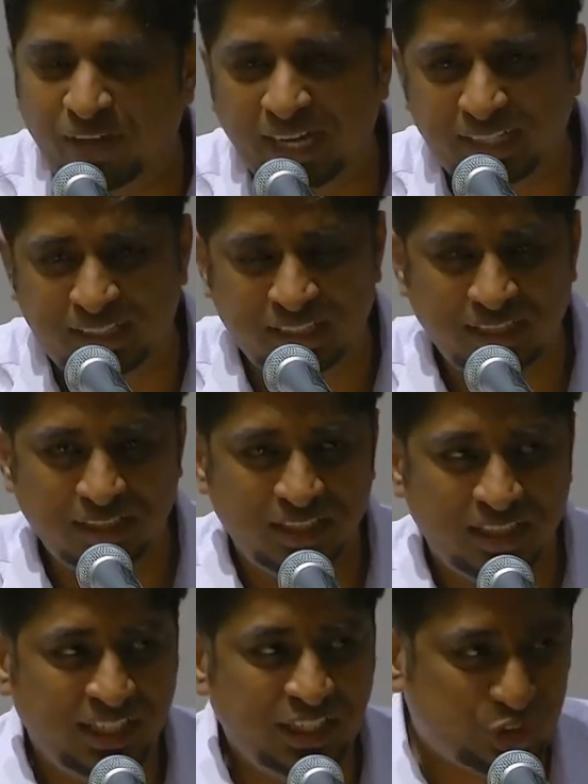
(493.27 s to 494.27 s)
In fact,
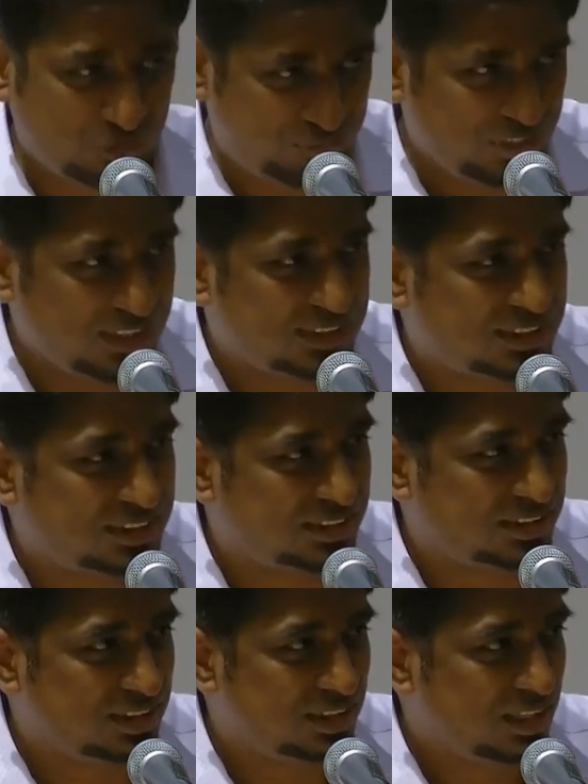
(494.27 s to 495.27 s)
each of
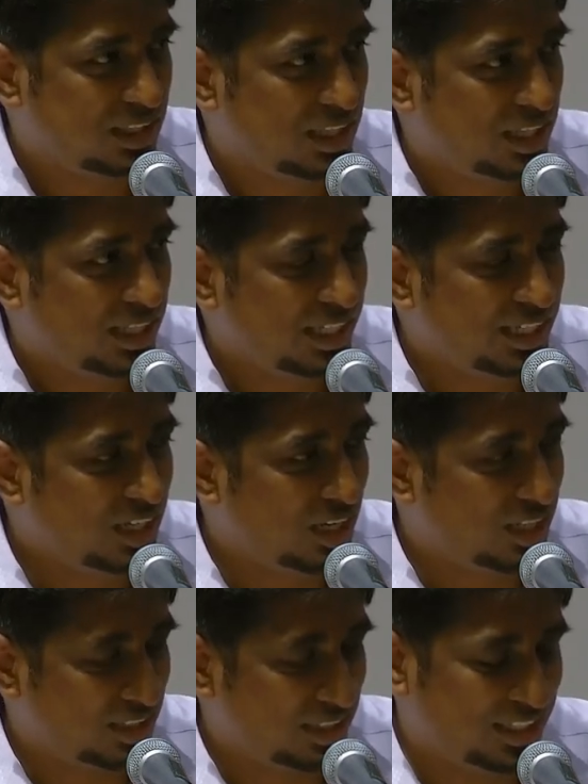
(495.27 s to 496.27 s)
us in
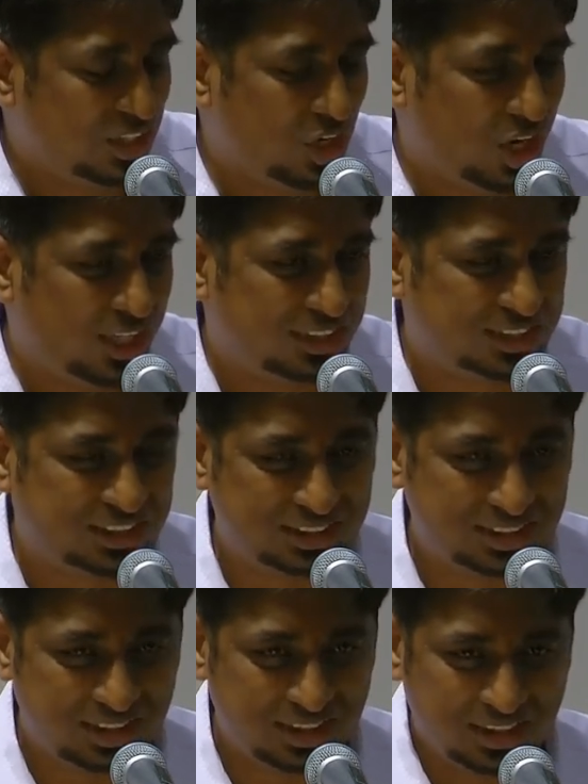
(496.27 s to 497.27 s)

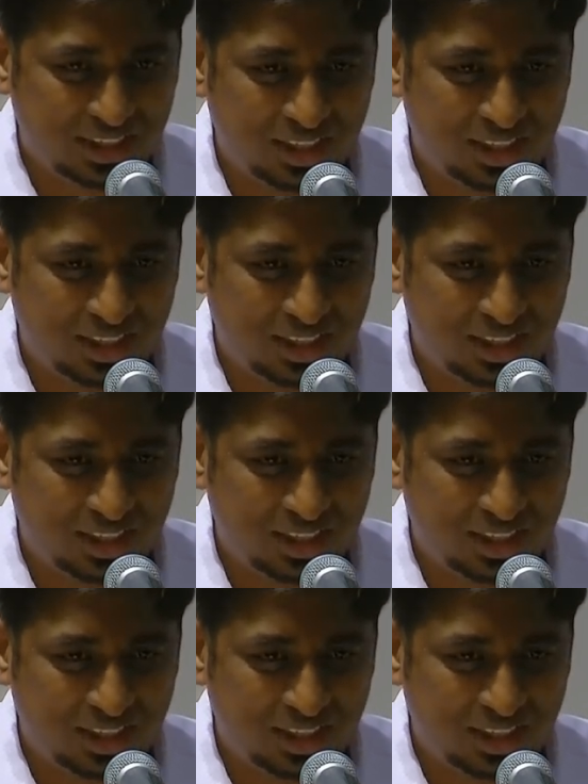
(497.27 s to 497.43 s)
God's